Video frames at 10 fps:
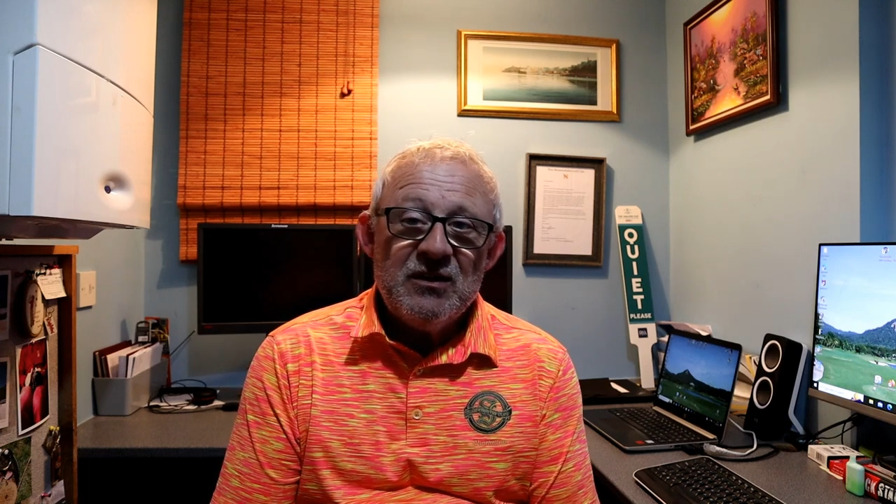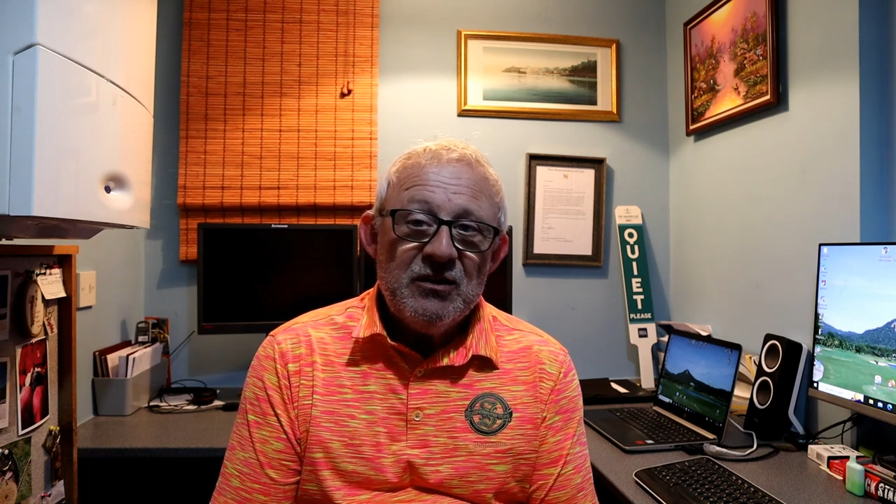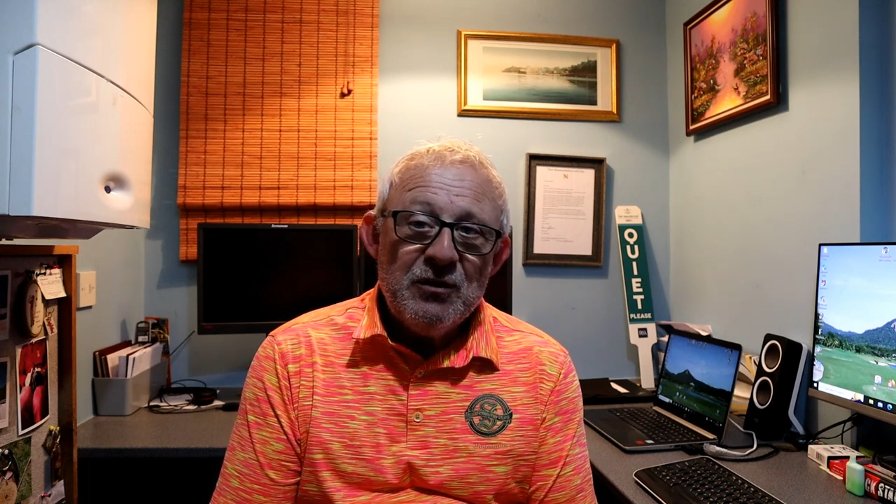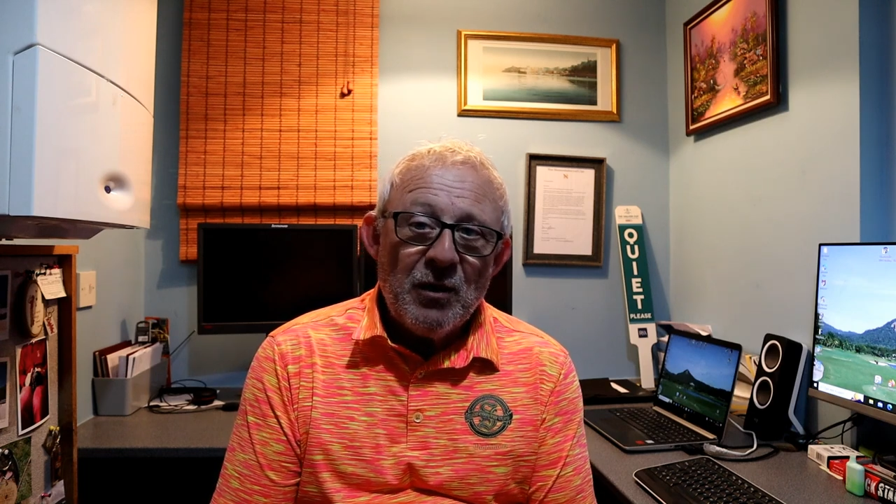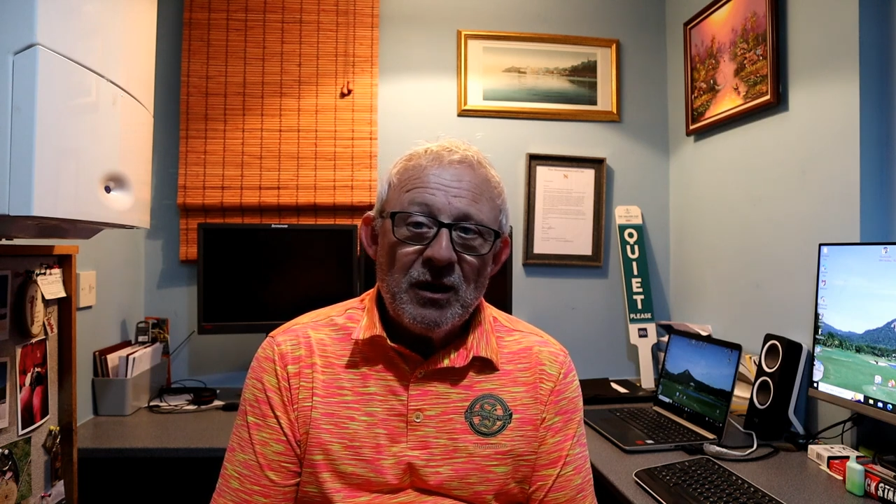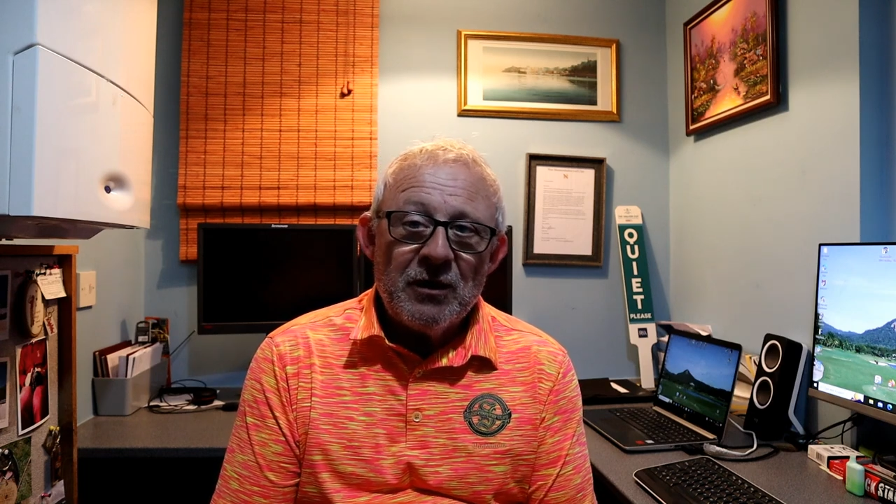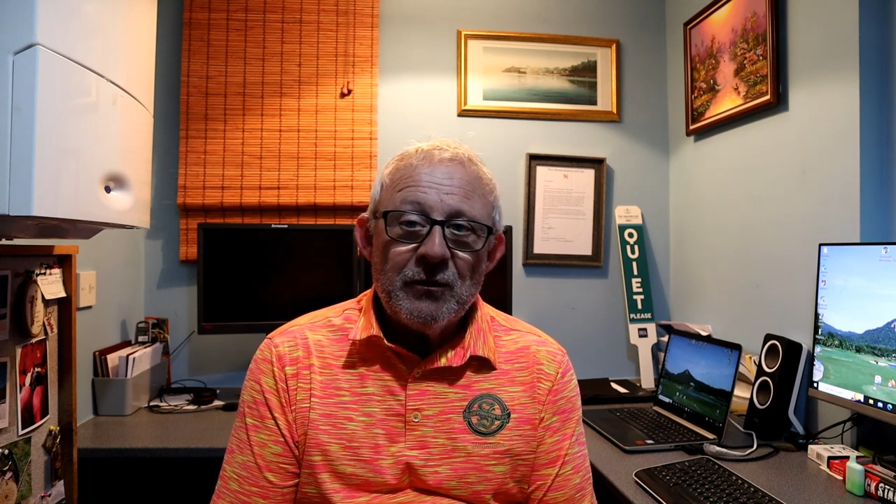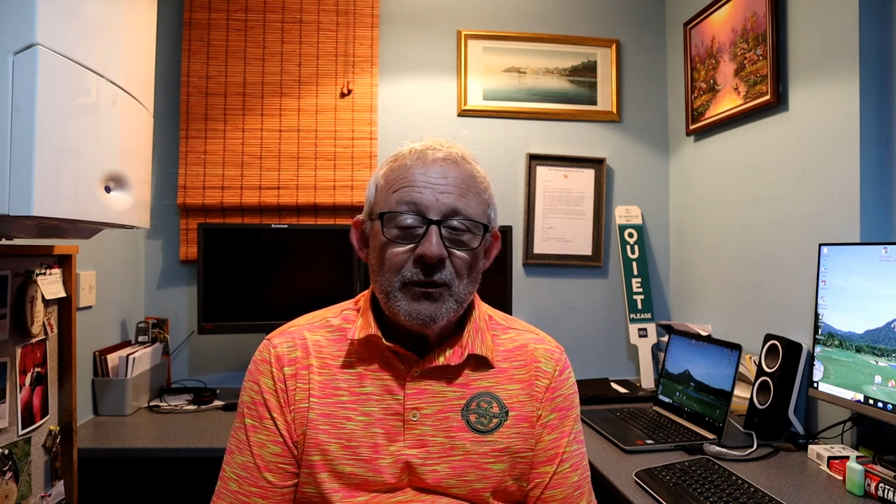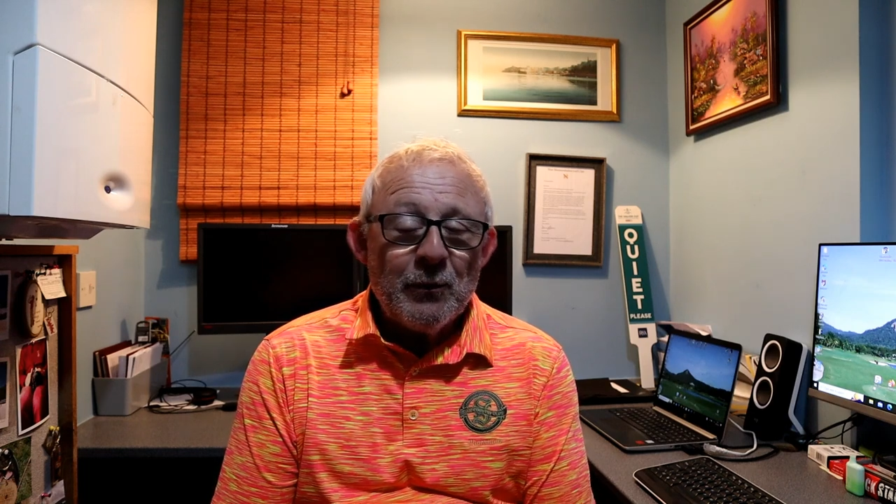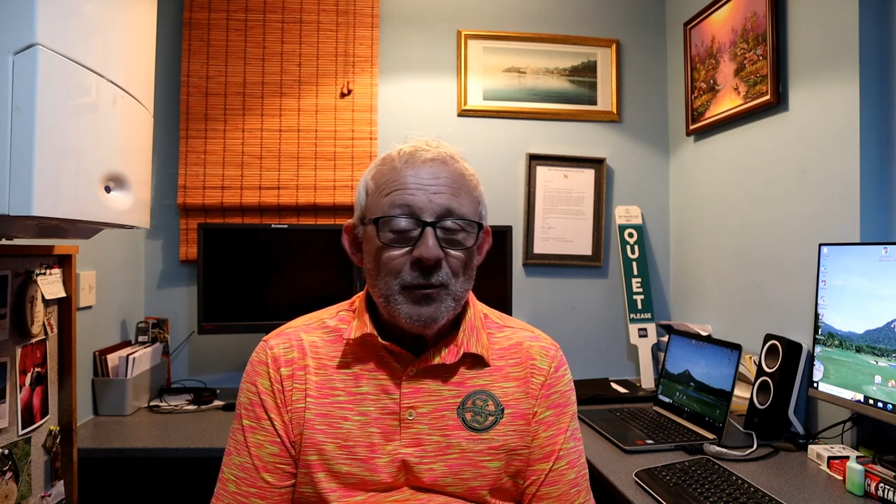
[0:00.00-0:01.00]
You might
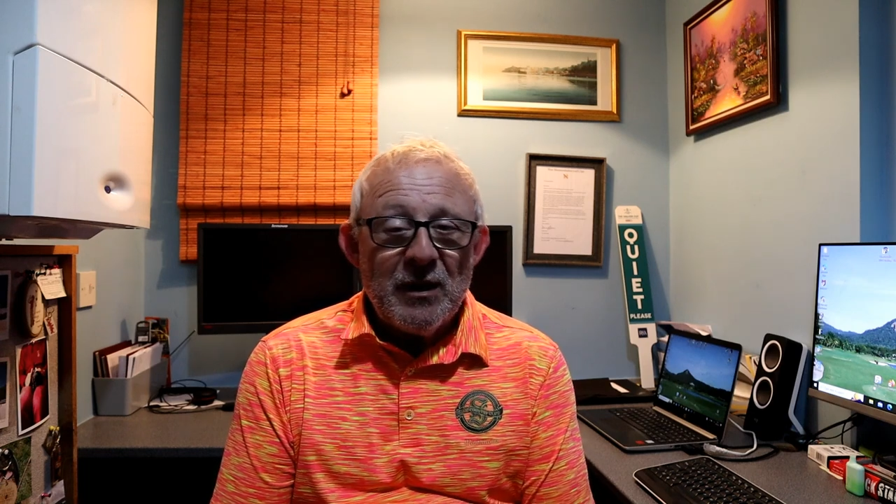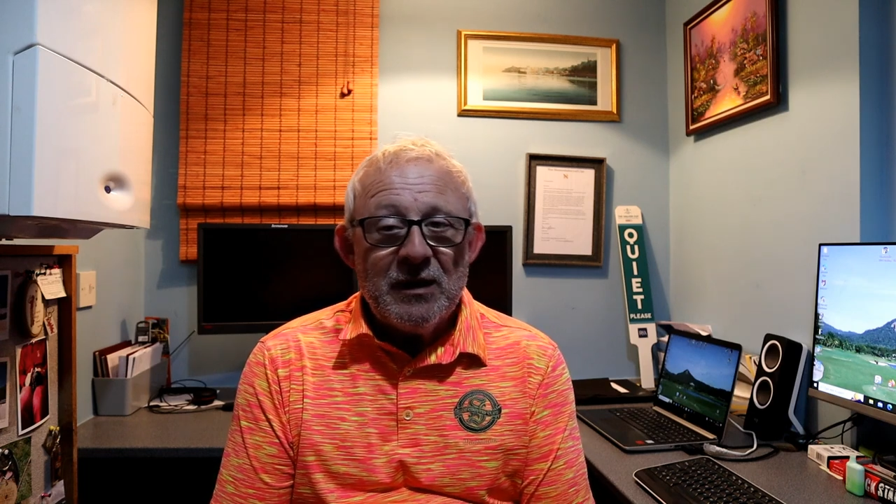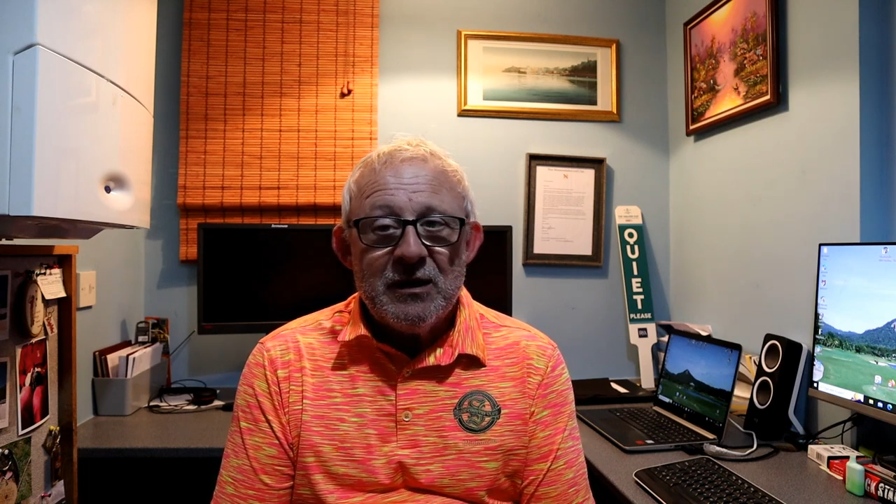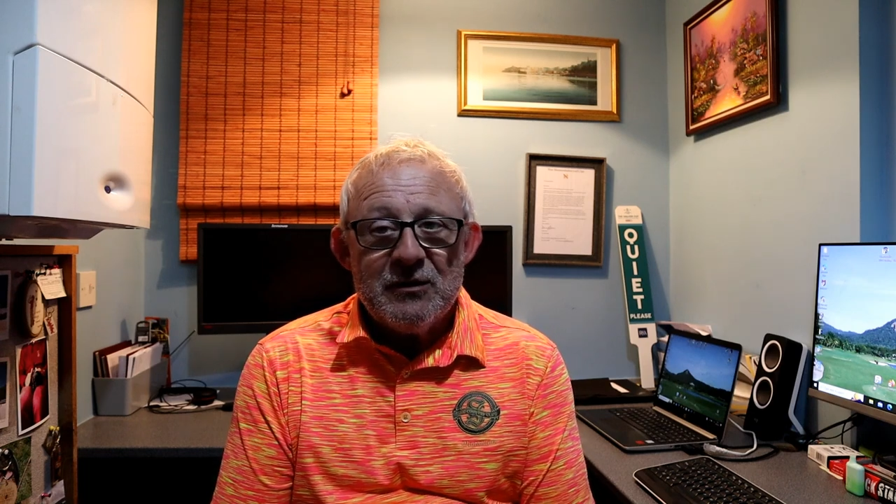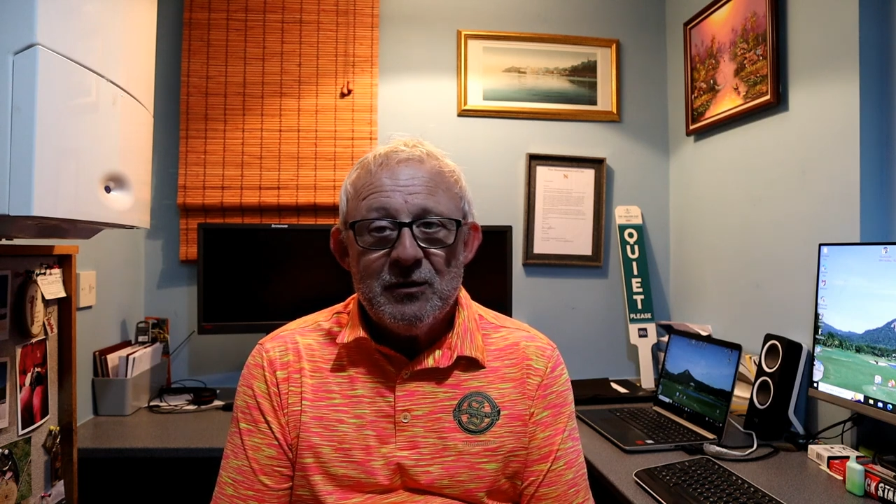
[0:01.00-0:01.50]
agree with me,